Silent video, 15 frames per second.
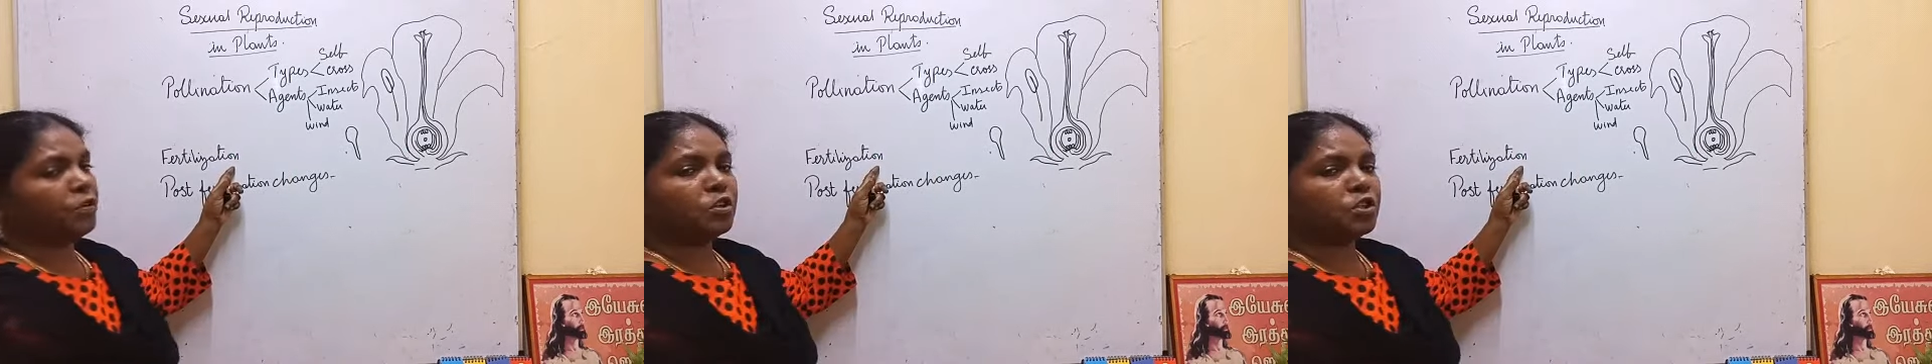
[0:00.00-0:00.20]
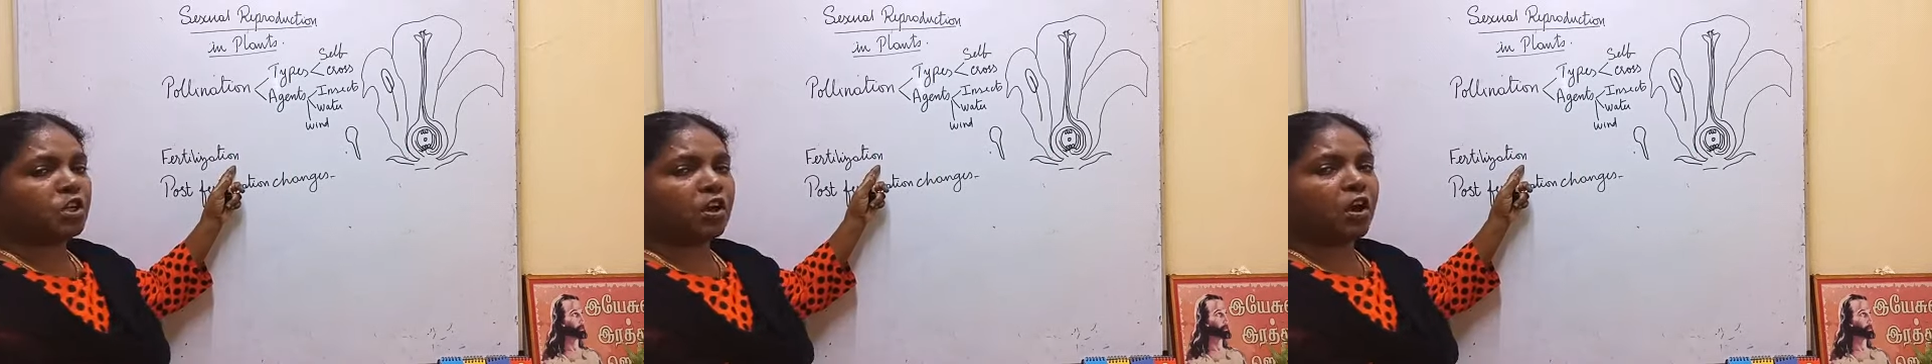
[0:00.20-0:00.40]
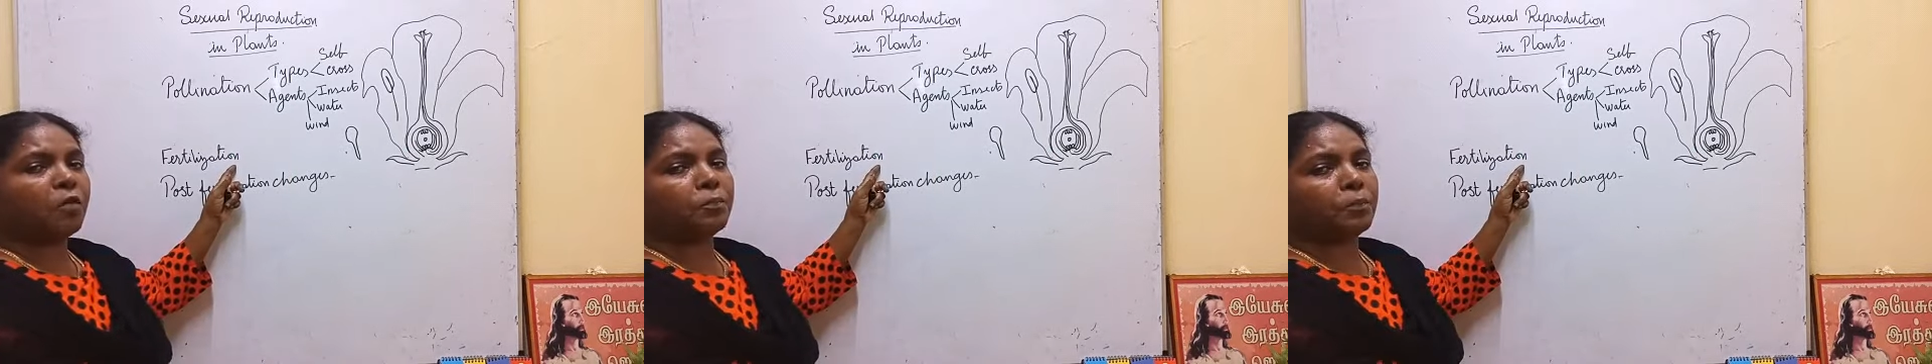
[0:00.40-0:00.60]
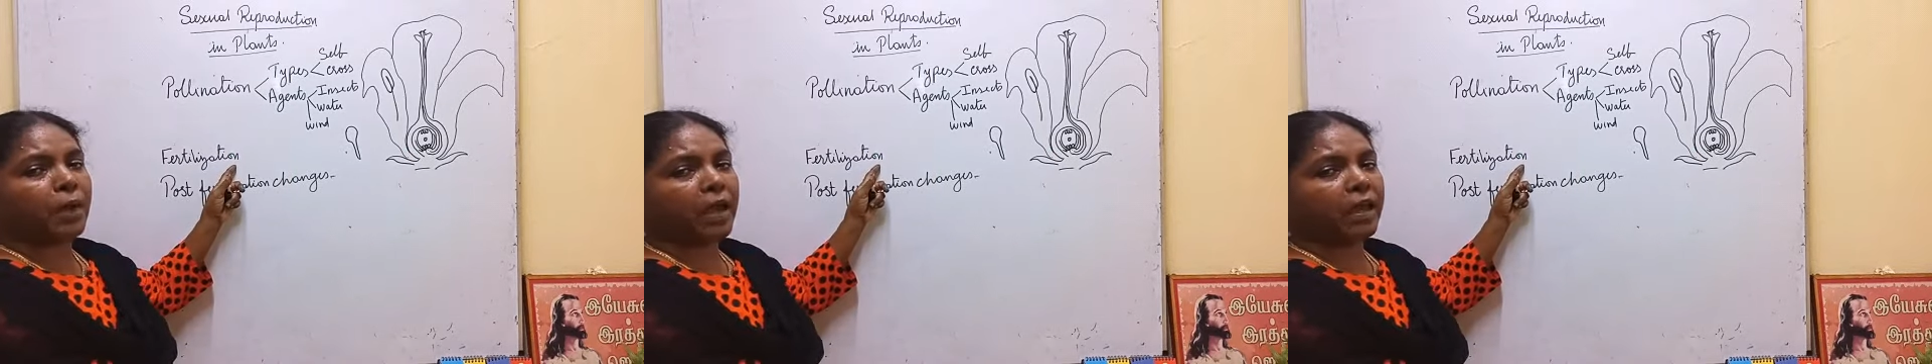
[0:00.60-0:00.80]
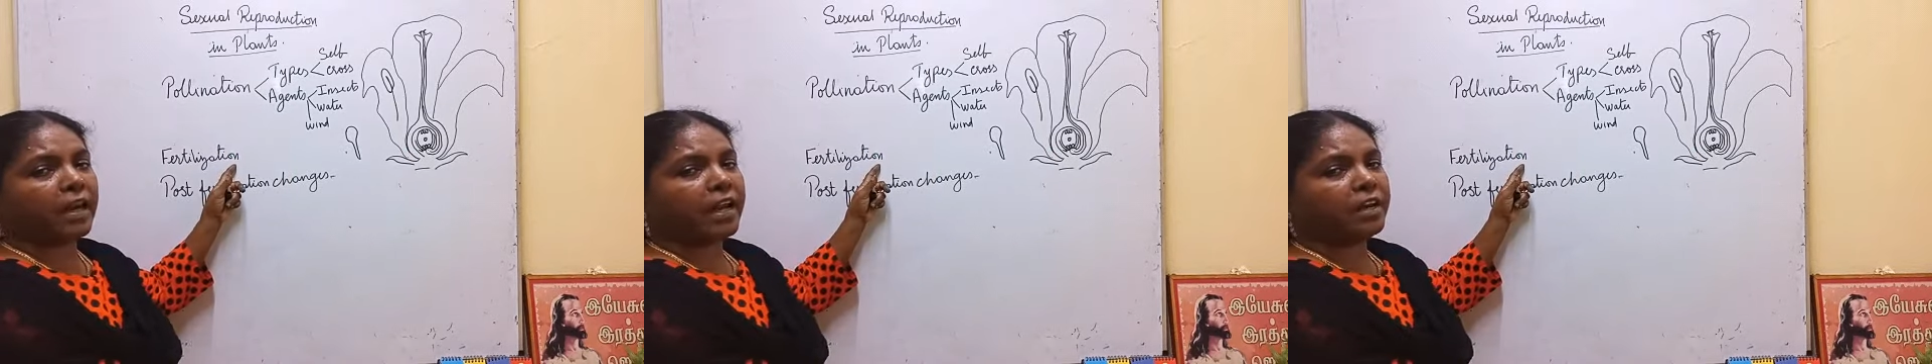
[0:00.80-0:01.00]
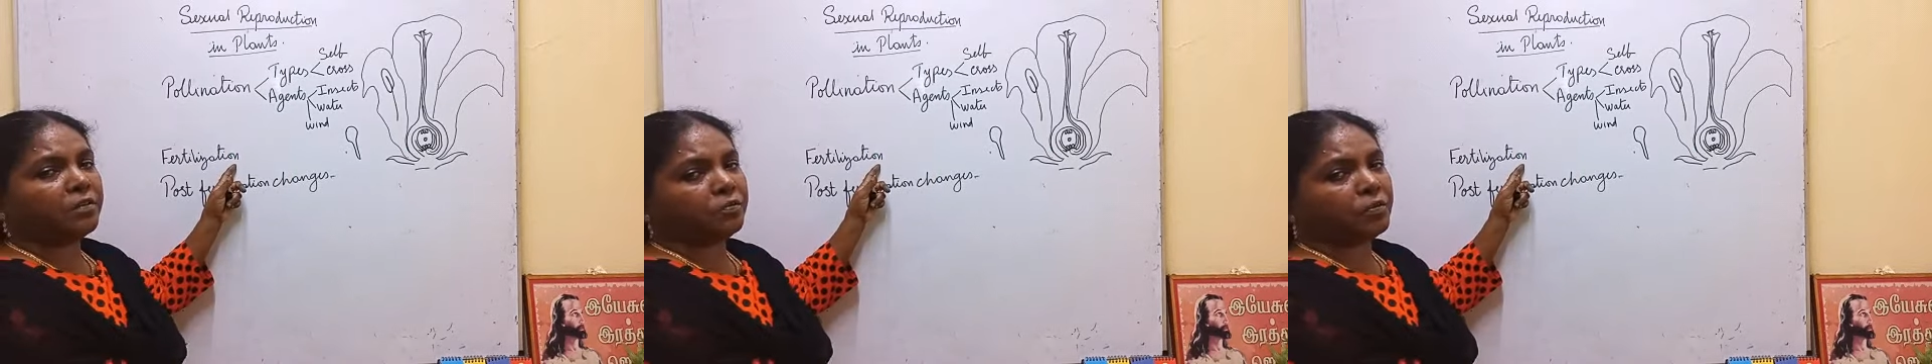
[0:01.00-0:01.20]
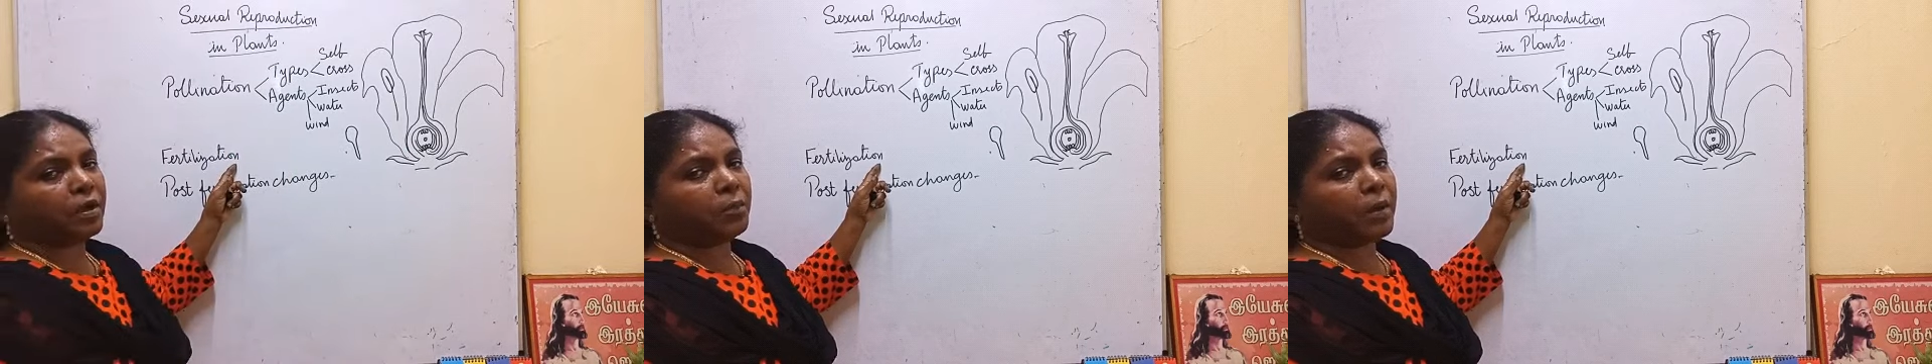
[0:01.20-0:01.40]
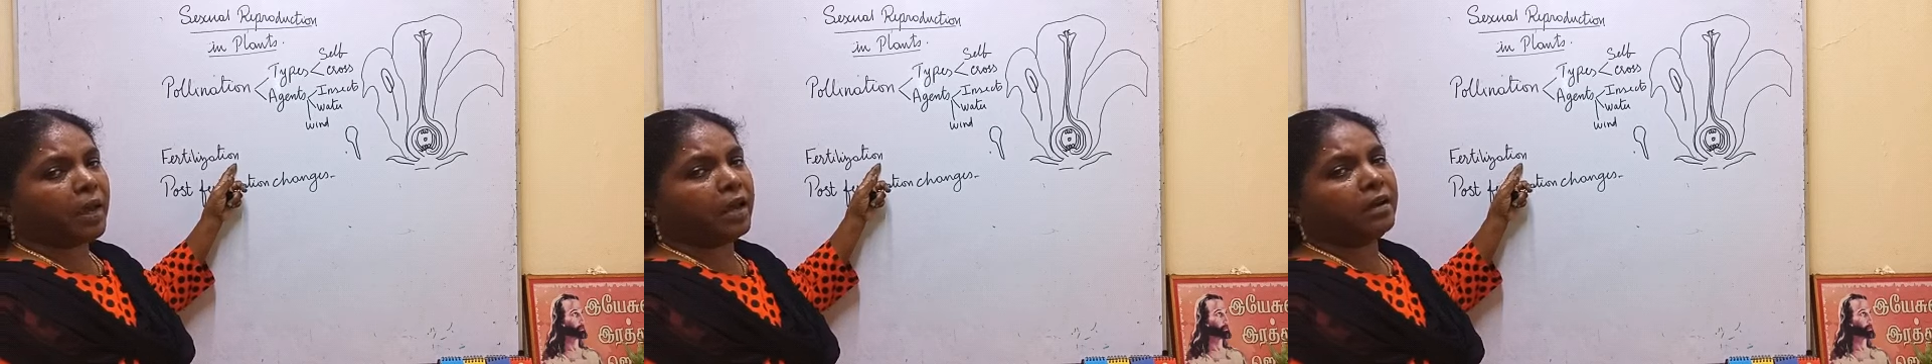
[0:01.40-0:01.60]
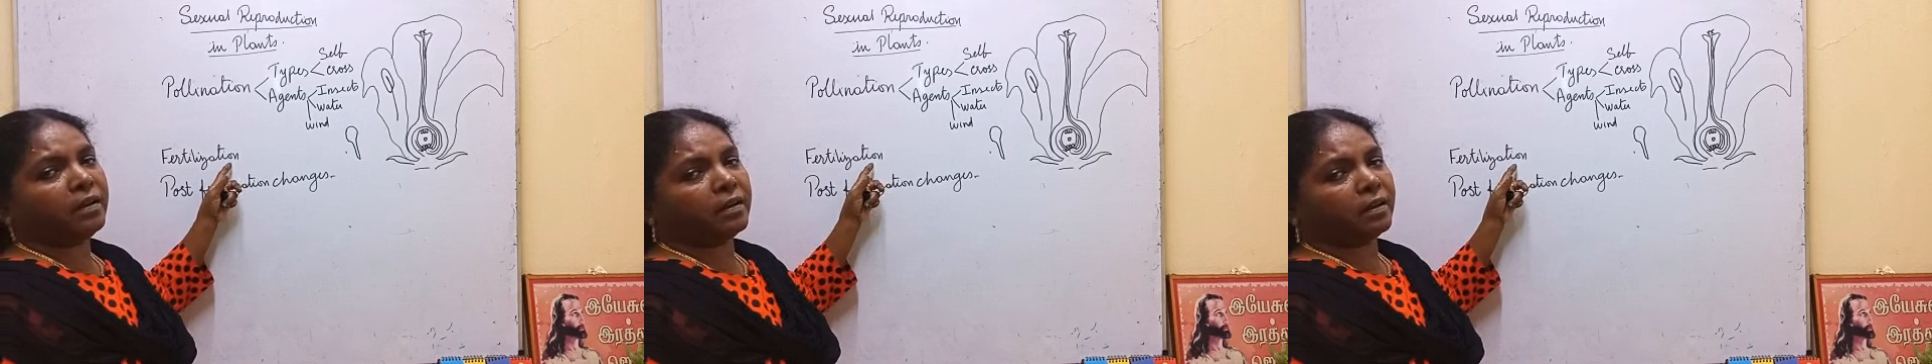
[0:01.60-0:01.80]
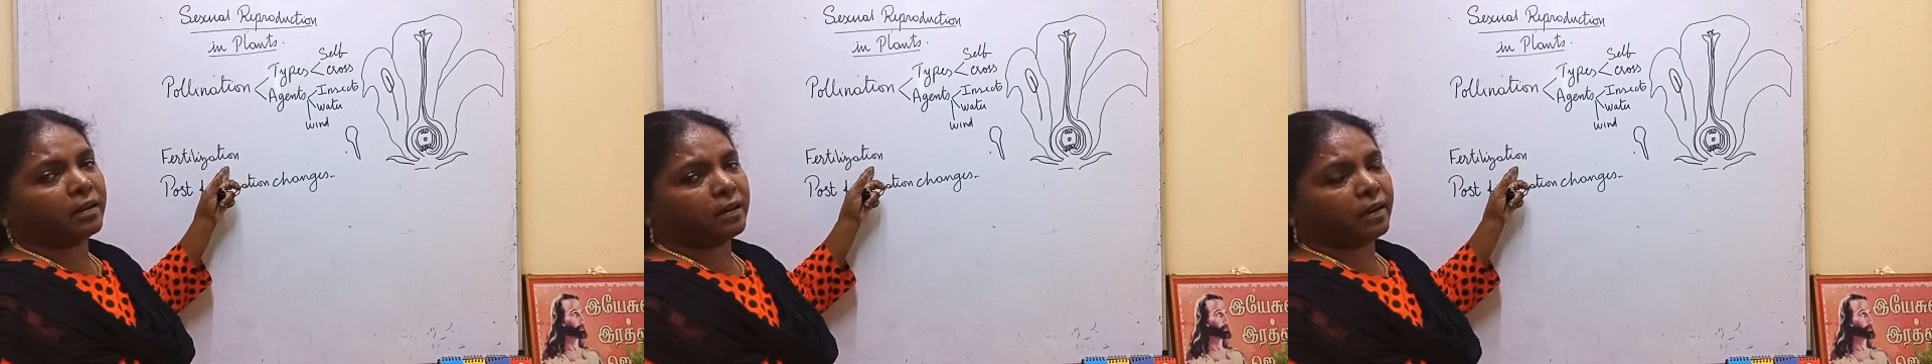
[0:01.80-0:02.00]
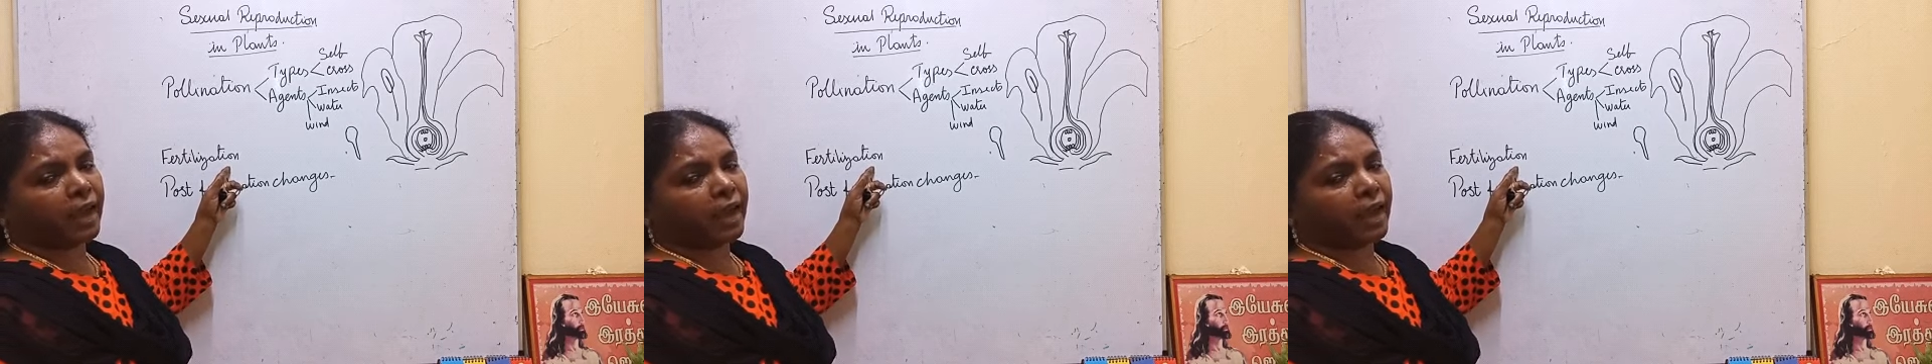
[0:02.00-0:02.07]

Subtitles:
Fusion of male and female